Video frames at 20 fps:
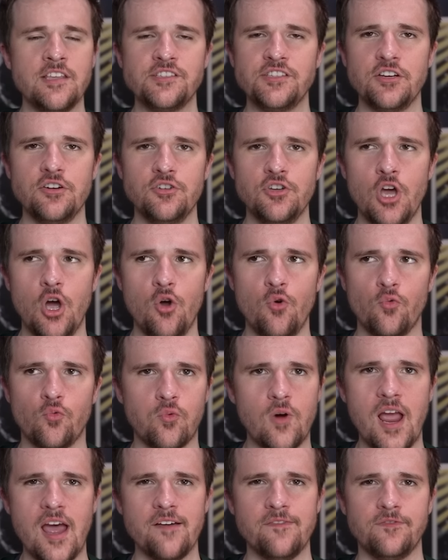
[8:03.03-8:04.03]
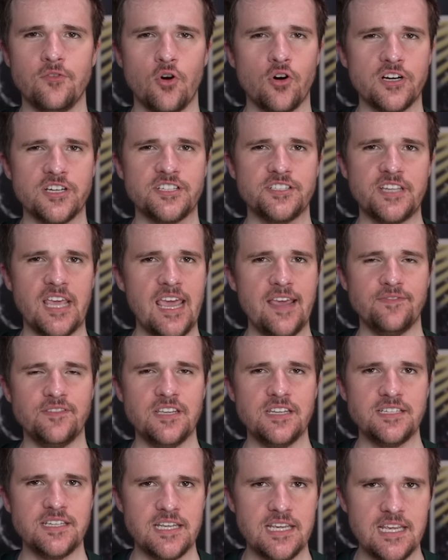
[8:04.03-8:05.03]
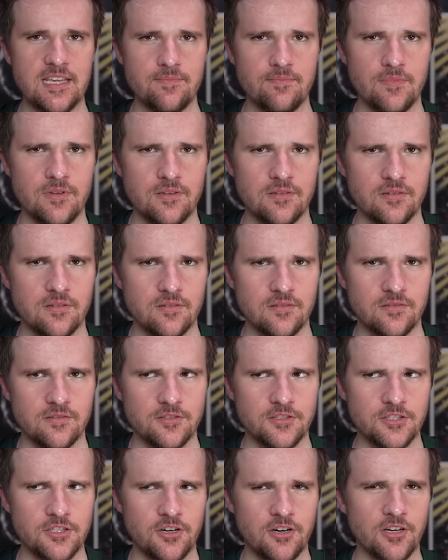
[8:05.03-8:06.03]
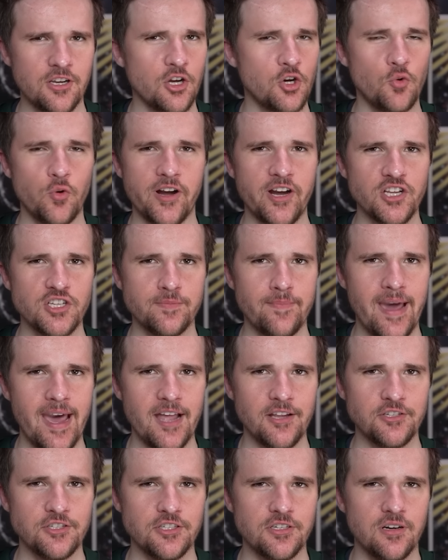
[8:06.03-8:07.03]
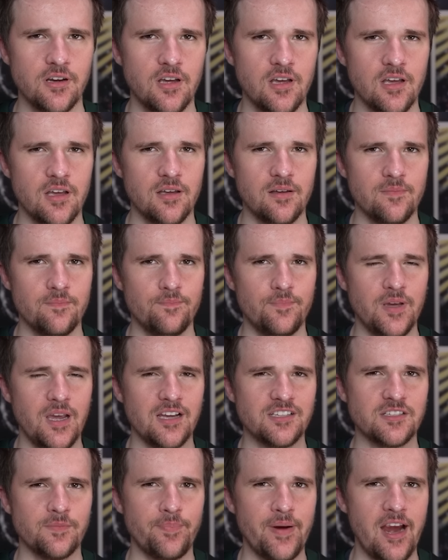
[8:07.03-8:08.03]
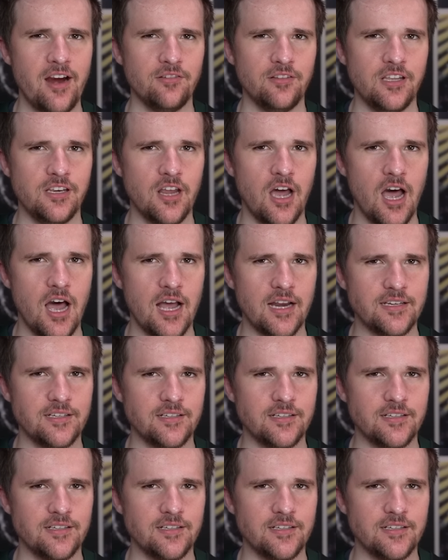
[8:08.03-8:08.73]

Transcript: there no ref or safety team during a Quidditch match? Because apparently not.